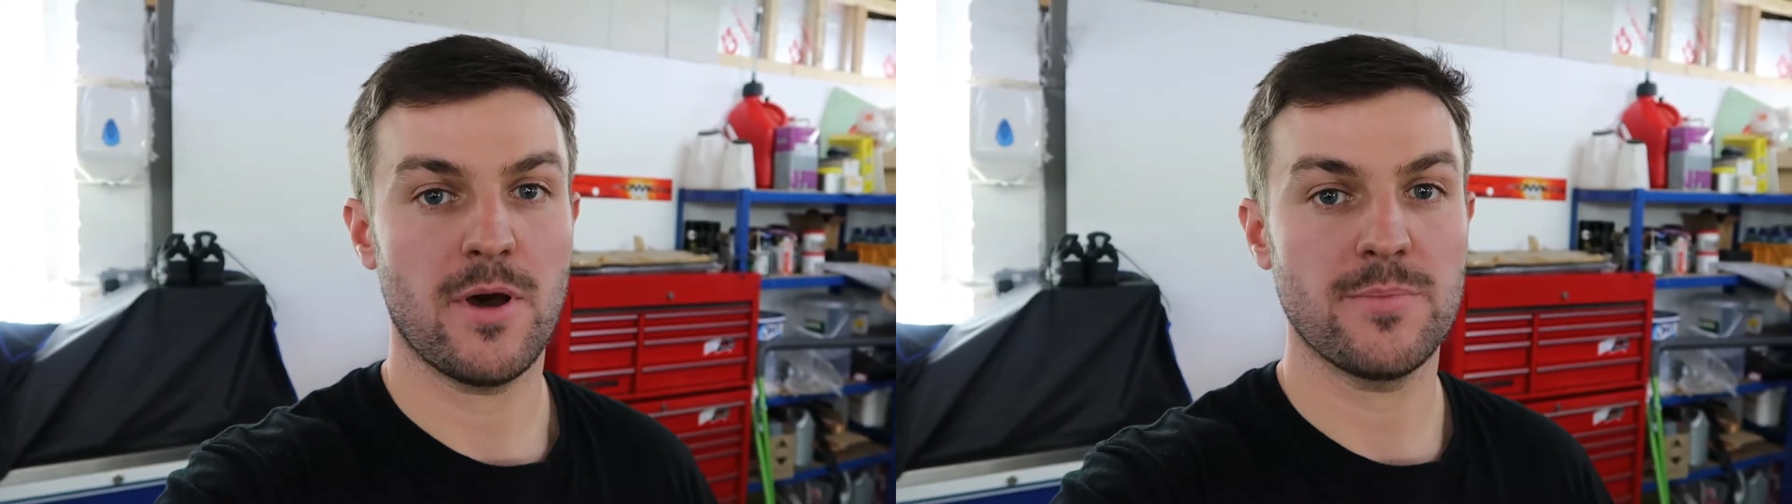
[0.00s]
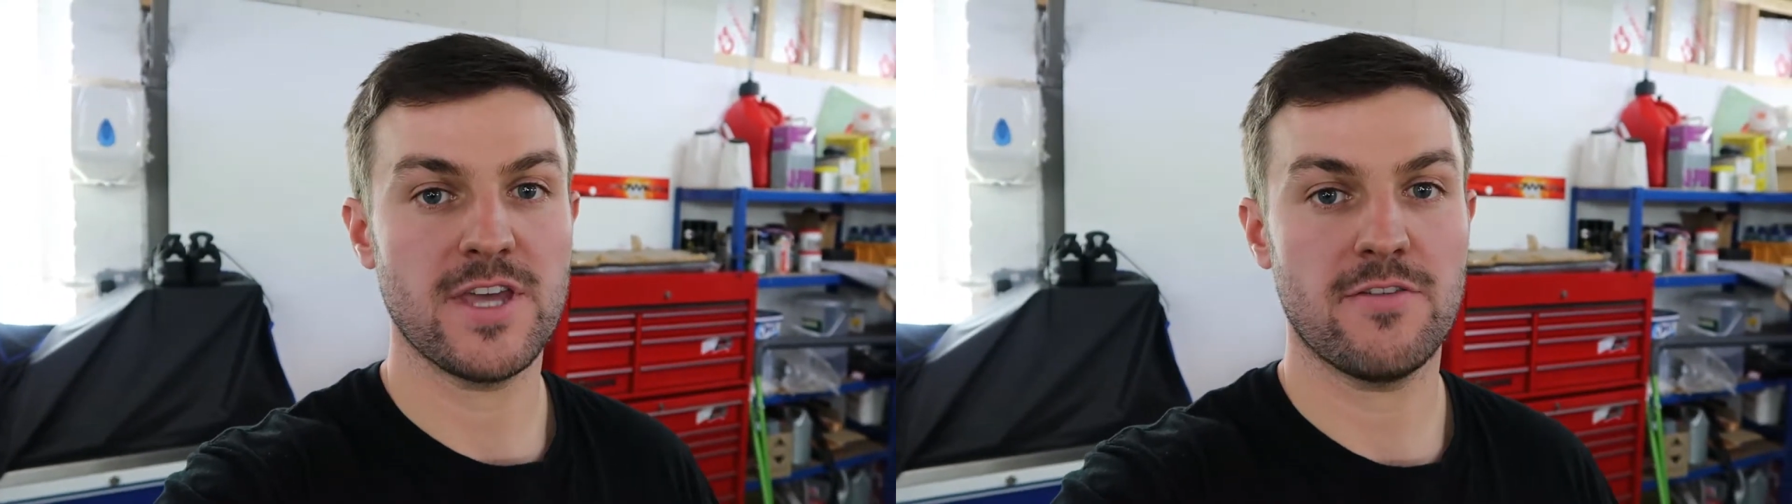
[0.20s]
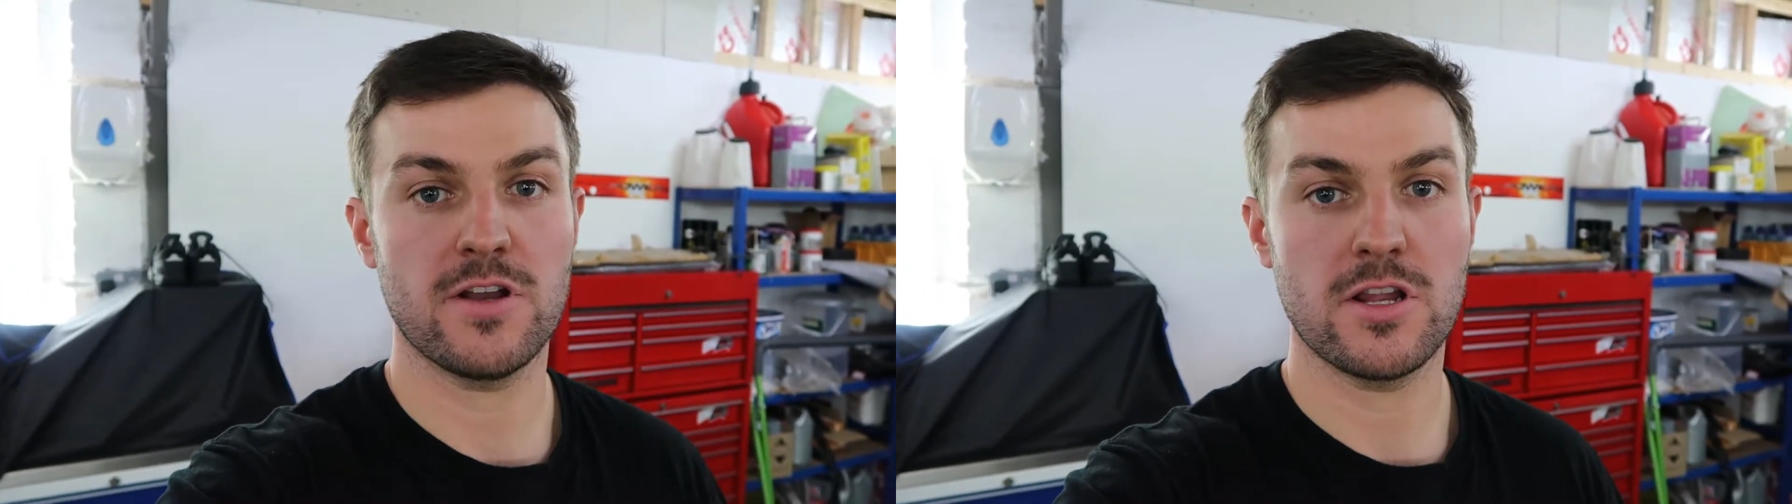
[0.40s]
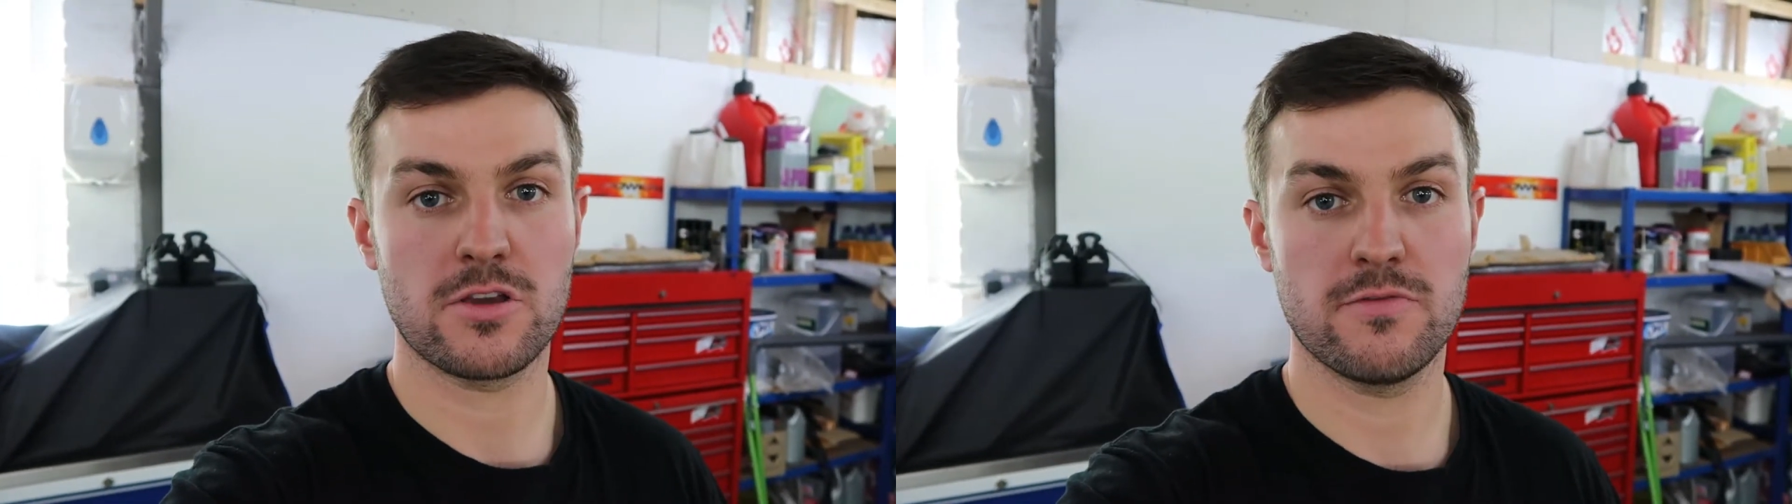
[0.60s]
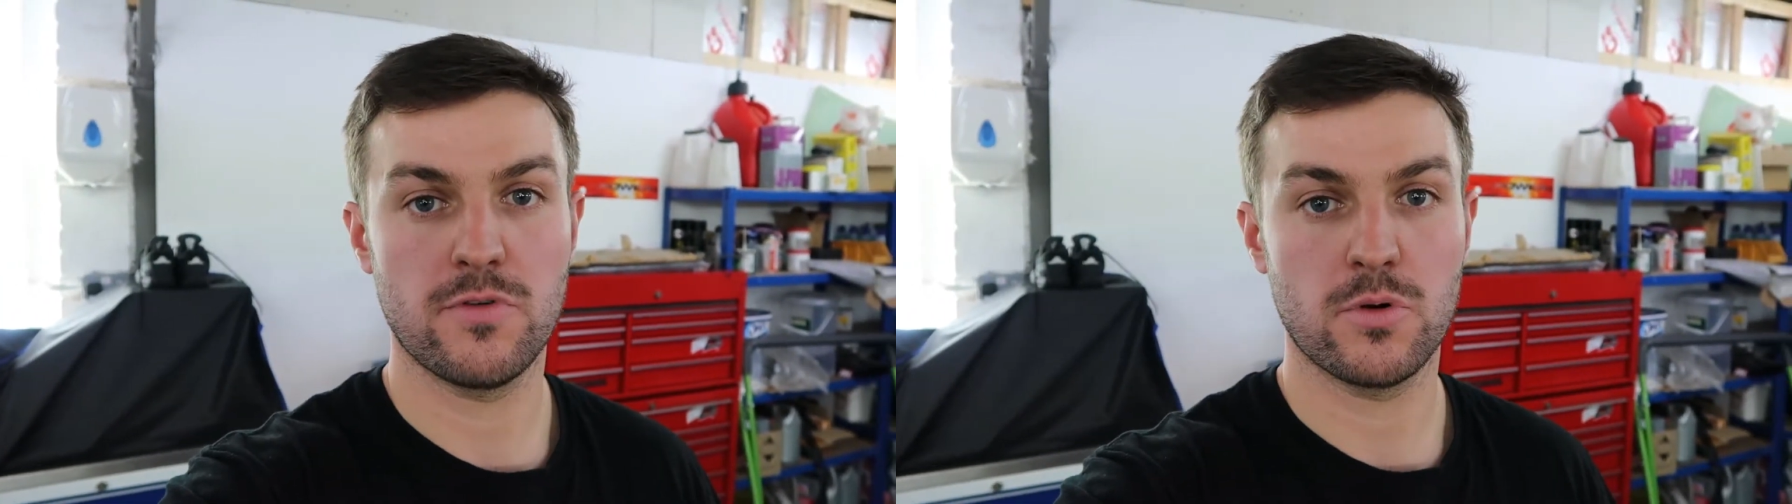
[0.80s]
but I'm definitely
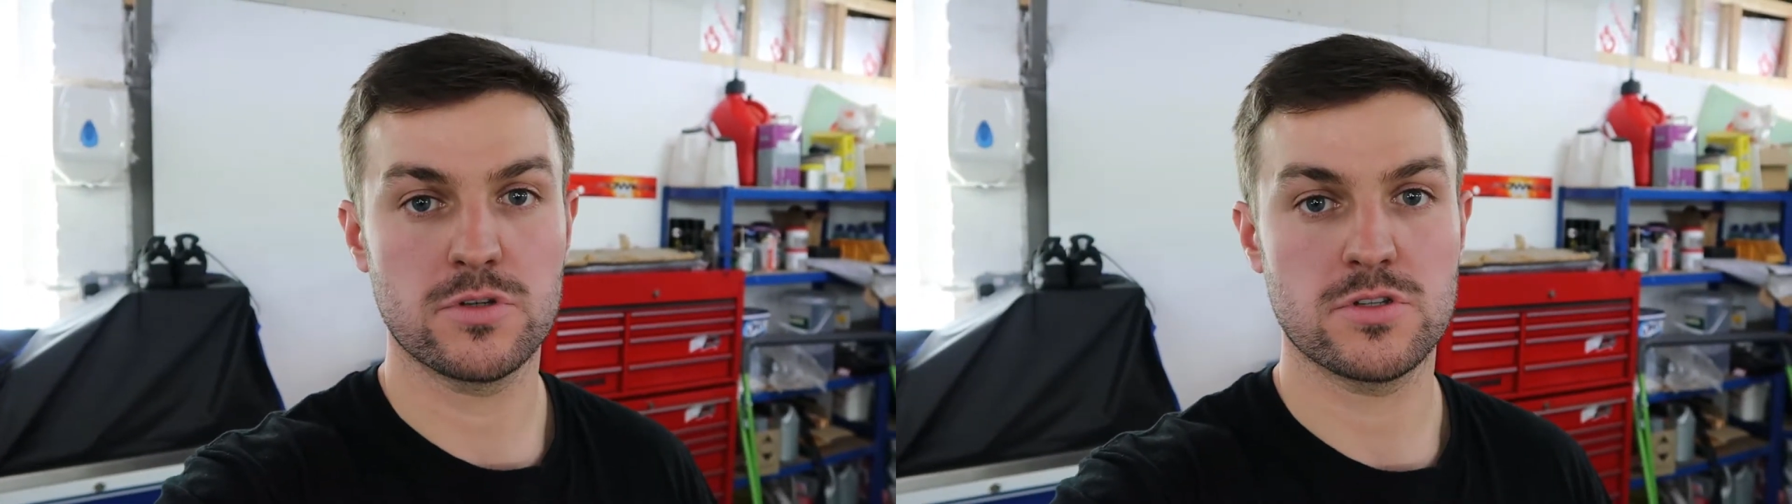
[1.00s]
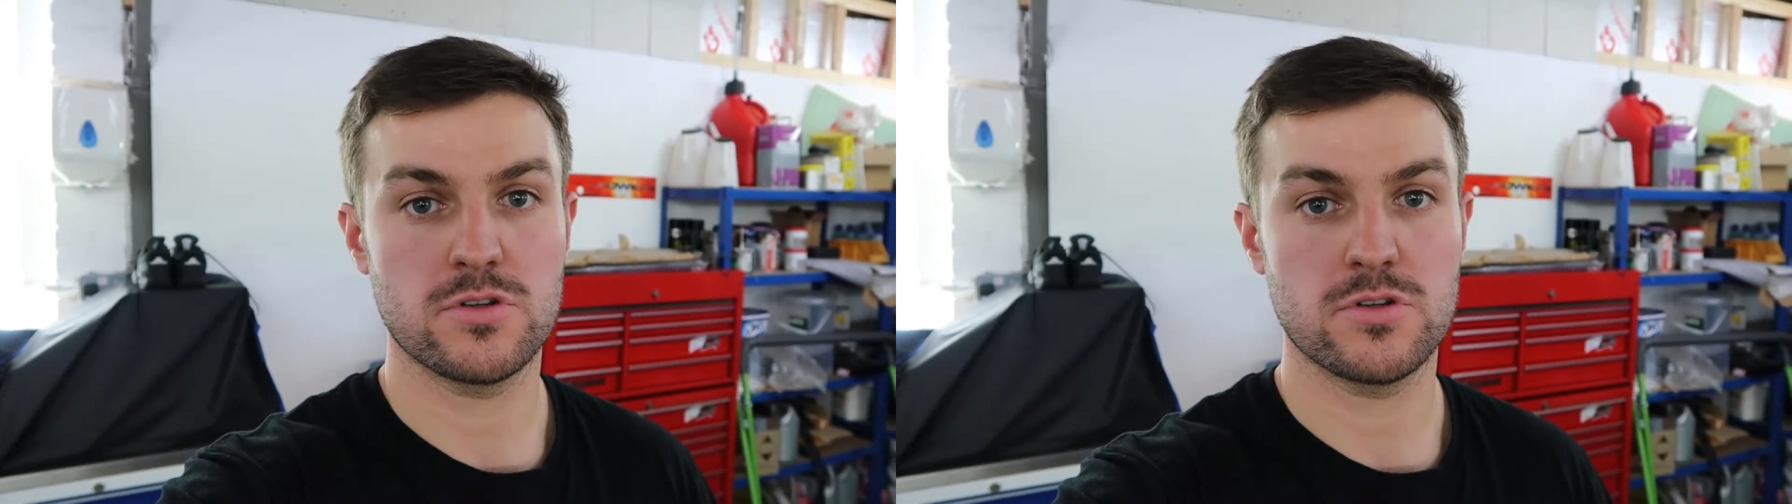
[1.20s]
looking forward